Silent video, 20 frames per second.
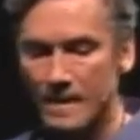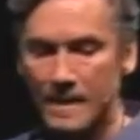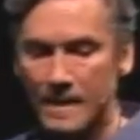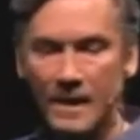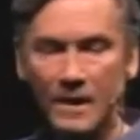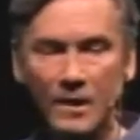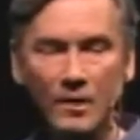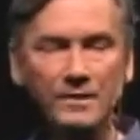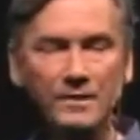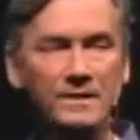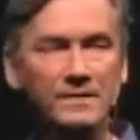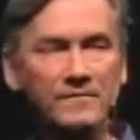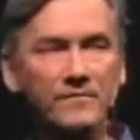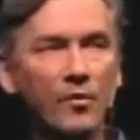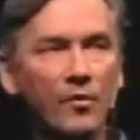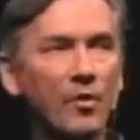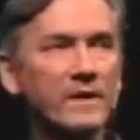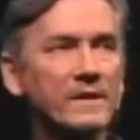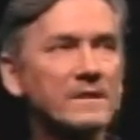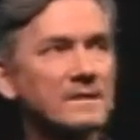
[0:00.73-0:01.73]
I heard this
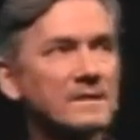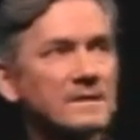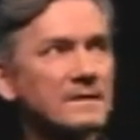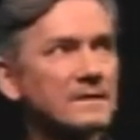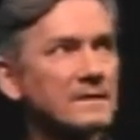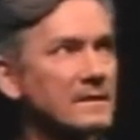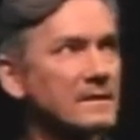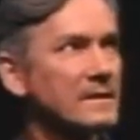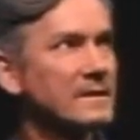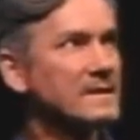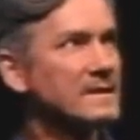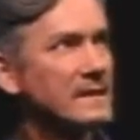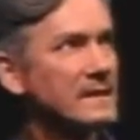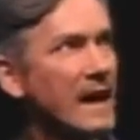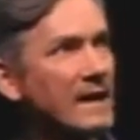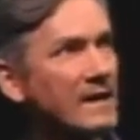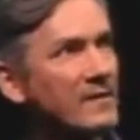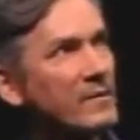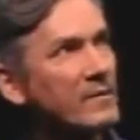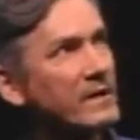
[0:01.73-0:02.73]
voice
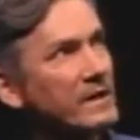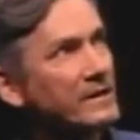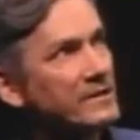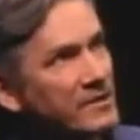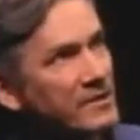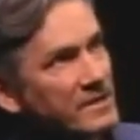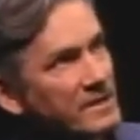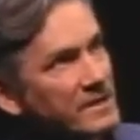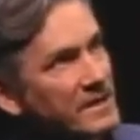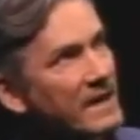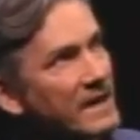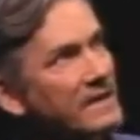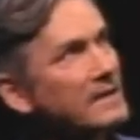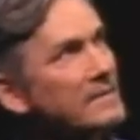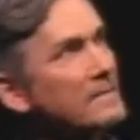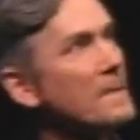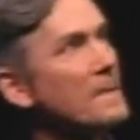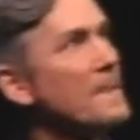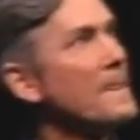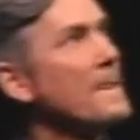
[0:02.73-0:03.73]
inside of me, and it just said,
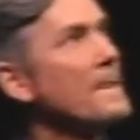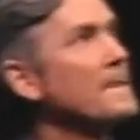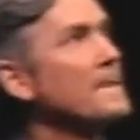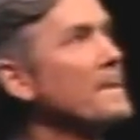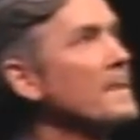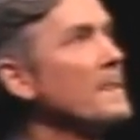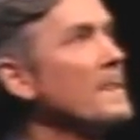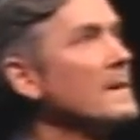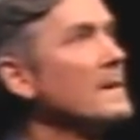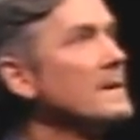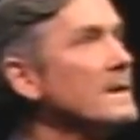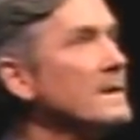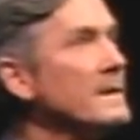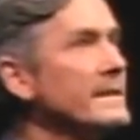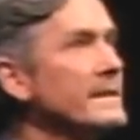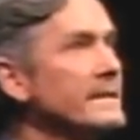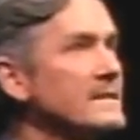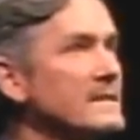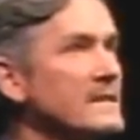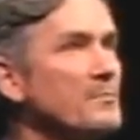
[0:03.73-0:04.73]

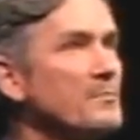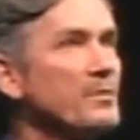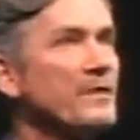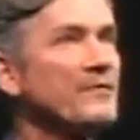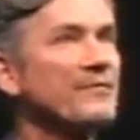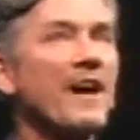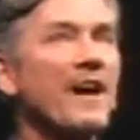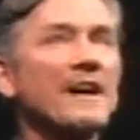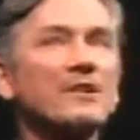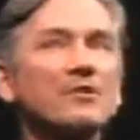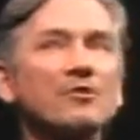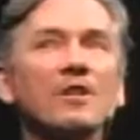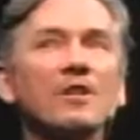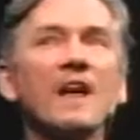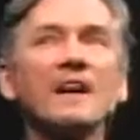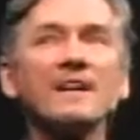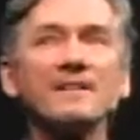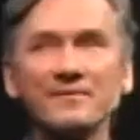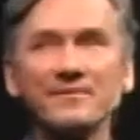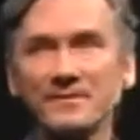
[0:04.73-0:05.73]
Simplify your
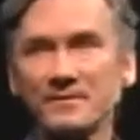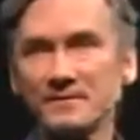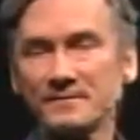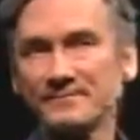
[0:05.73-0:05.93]
life.